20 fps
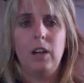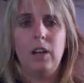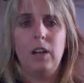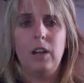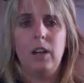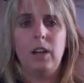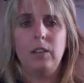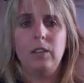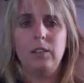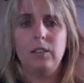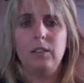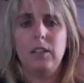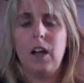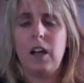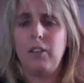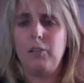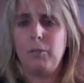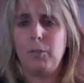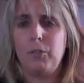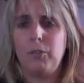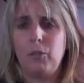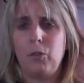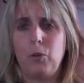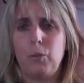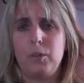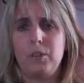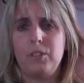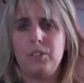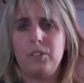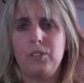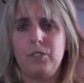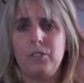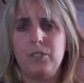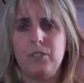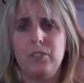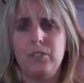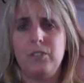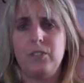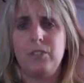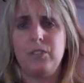uh, live
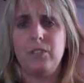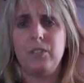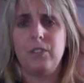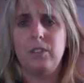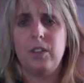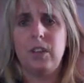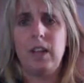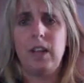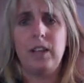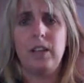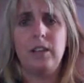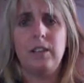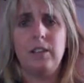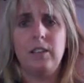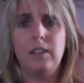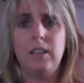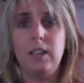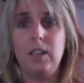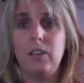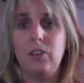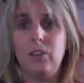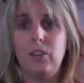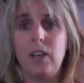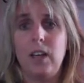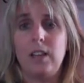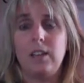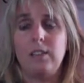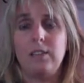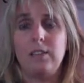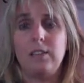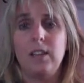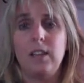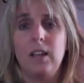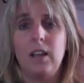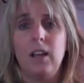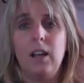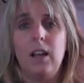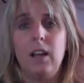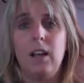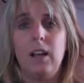performances, and the internet.
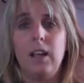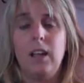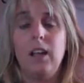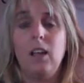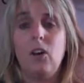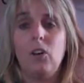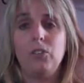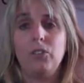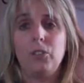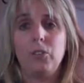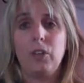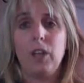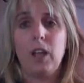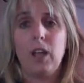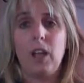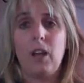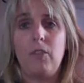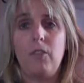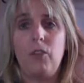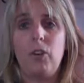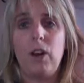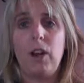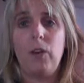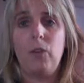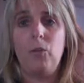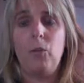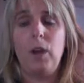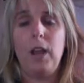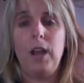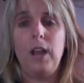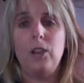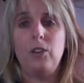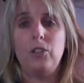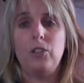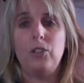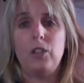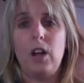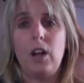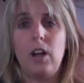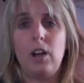It also can cover a
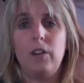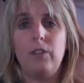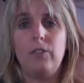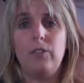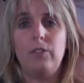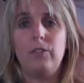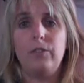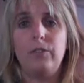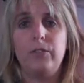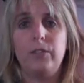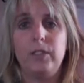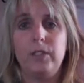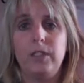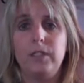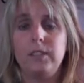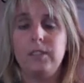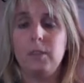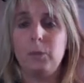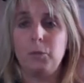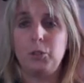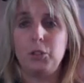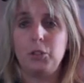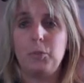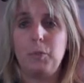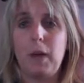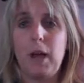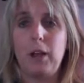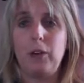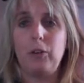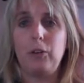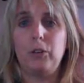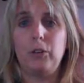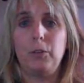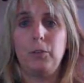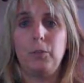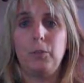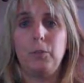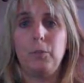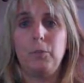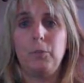range of uh, subject
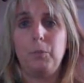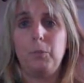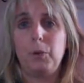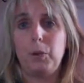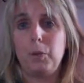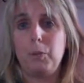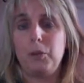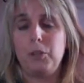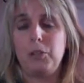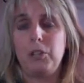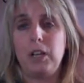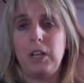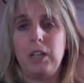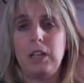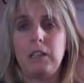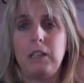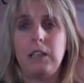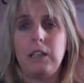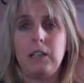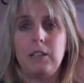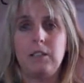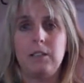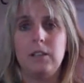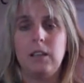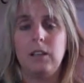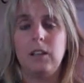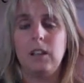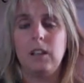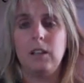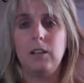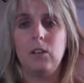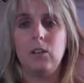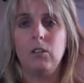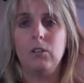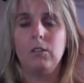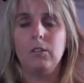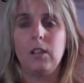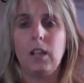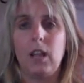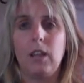matter, pretty much anything consenting
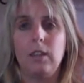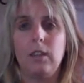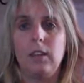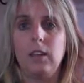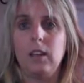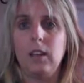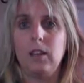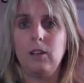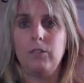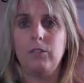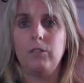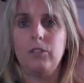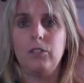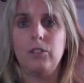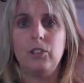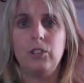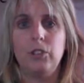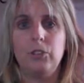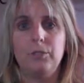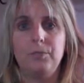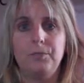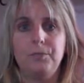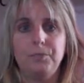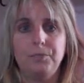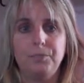adults can think of to do.